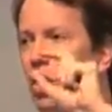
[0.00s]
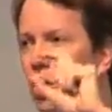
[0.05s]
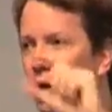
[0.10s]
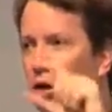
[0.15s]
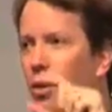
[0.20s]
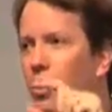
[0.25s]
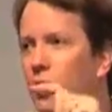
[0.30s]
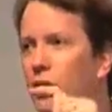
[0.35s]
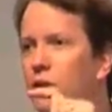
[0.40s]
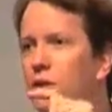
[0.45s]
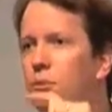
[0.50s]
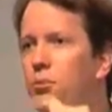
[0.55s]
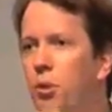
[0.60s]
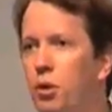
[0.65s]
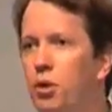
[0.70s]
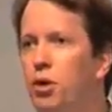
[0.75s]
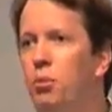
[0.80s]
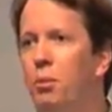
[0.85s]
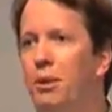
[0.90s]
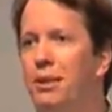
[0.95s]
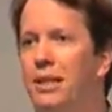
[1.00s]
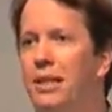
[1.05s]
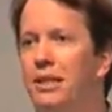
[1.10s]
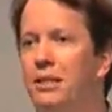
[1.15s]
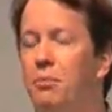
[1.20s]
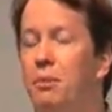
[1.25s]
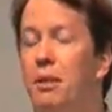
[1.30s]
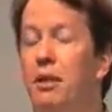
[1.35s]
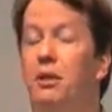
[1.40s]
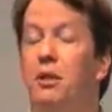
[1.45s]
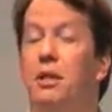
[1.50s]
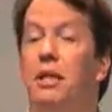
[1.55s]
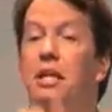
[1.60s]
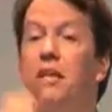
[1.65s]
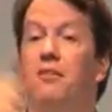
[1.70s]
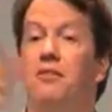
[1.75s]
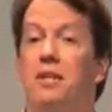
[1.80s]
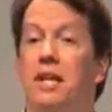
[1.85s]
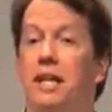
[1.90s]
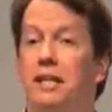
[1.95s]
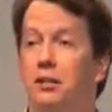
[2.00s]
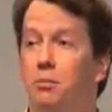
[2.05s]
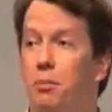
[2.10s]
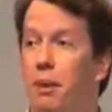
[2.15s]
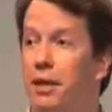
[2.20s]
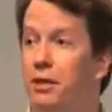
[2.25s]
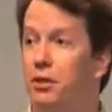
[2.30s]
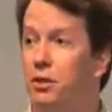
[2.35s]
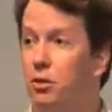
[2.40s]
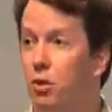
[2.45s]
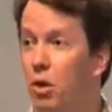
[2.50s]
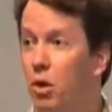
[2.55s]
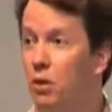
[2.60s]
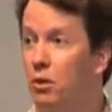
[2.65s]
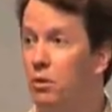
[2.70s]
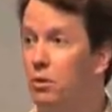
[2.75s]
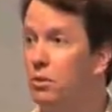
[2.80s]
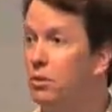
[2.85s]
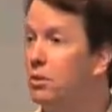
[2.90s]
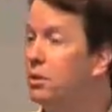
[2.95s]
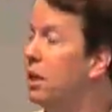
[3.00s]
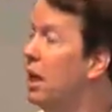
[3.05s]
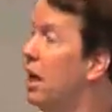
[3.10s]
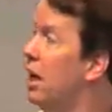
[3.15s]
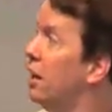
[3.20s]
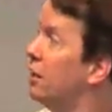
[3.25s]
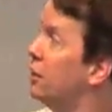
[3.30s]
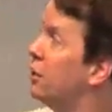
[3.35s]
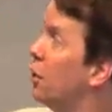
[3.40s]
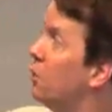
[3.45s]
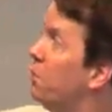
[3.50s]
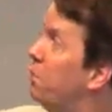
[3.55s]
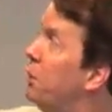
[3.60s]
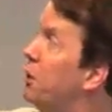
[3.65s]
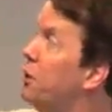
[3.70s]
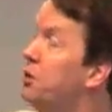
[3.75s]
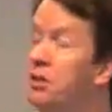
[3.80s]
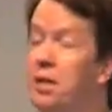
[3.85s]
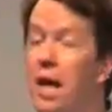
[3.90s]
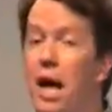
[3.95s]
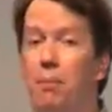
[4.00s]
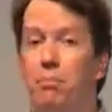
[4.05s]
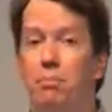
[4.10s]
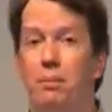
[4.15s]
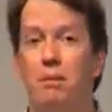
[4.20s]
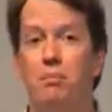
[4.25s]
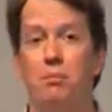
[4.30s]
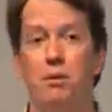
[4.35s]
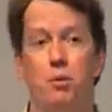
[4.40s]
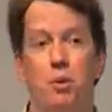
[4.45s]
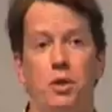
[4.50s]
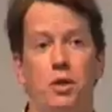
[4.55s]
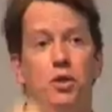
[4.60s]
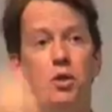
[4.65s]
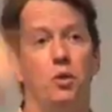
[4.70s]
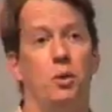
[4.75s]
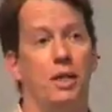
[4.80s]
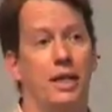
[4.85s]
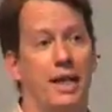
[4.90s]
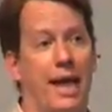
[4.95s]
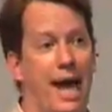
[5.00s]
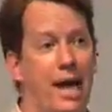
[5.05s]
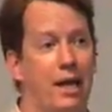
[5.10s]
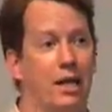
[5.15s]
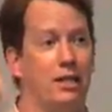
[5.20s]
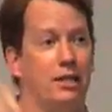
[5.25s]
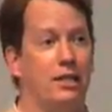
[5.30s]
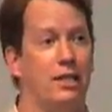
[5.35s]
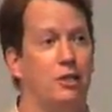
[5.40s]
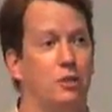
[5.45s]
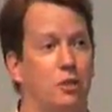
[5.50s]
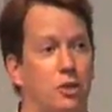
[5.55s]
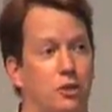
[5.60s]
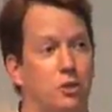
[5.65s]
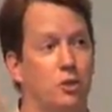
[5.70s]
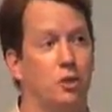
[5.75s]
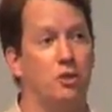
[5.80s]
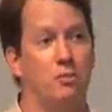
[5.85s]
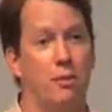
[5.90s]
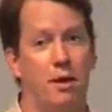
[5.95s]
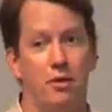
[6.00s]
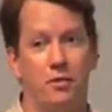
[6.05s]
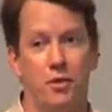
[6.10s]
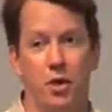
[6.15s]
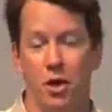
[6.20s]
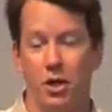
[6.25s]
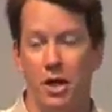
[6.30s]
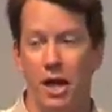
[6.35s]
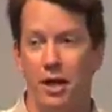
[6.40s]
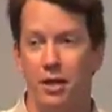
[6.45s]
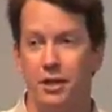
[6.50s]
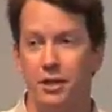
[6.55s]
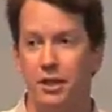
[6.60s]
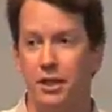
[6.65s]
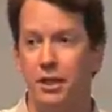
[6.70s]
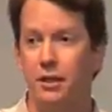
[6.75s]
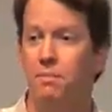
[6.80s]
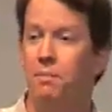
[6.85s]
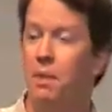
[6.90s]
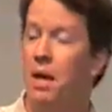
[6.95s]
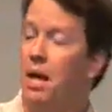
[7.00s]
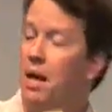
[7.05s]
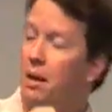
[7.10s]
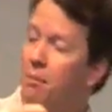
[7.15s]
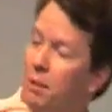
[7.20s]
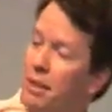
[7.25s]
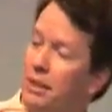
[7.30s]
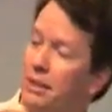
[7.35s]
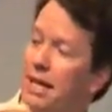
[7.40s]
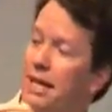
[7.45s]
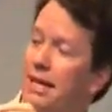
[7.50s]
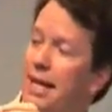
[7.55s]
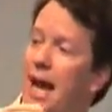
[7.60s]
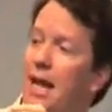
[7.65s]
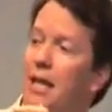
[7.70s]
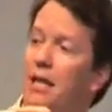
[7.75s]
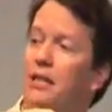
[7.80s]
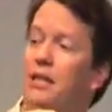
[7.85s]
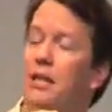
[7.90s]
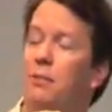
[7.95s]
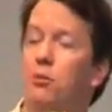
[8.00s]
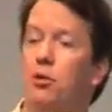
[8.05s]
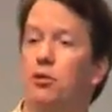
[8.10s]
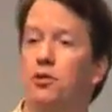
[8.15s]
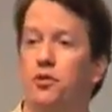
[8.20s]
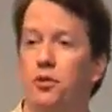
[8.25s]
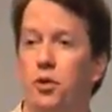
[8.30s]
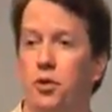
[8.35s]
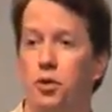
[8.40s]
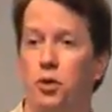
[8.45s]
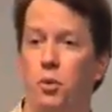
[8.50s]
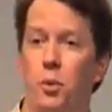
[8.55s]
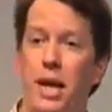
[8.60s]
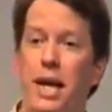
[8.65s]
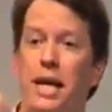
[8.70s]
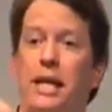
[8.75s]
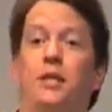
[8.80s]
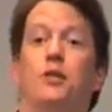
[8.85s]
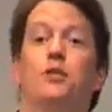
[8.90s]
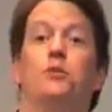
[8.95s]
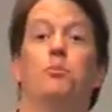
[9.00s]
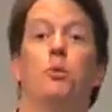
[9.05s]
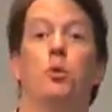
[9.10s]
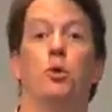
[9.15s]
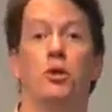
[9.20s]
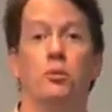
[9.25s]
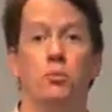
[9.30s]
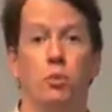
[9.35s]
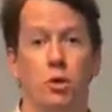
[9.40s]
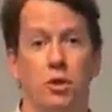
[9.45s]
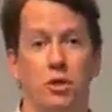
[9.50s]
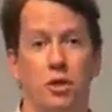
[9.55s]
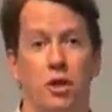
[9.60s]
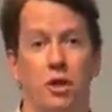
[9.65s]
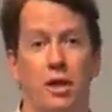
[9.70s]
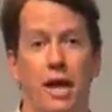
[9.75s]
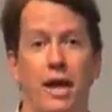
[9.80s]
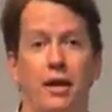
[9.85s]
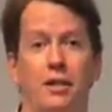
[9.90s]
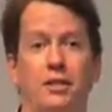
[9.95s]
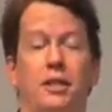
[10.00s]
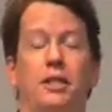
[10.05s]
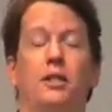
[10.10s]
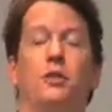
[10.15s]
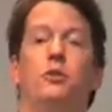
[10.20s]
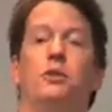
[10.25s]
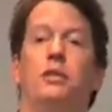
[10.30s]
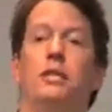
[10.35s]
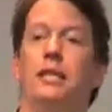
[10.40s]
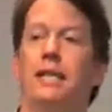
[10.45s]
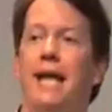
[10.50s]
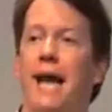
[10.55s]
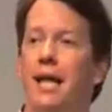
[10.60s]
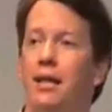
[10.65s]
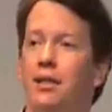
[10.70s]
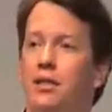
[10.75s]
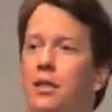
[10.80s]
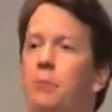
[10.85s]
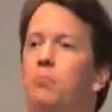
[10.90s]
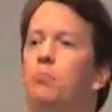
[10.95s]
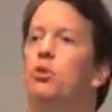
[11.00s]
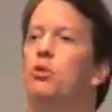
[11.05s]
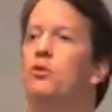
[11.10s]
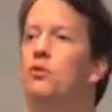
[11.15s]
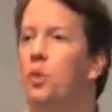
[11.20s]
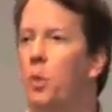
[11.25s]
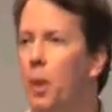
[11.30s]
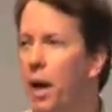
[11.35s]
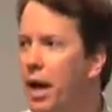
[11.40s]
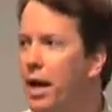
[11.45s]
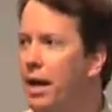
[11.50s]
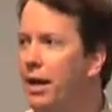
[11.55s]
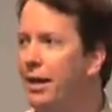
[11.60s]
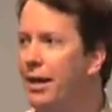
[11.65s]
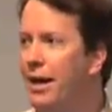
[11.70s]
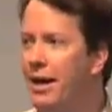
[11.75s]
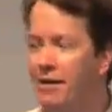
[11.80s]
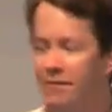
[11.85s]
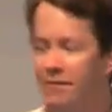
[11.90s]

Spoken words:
ergs per cubic centimeter, even as space grows. So it builds up. In between you and a galaxy, there's a certain amount of dark energy. But as that galaxy moves further away, there's more and more dark energy. You see the galaxy move away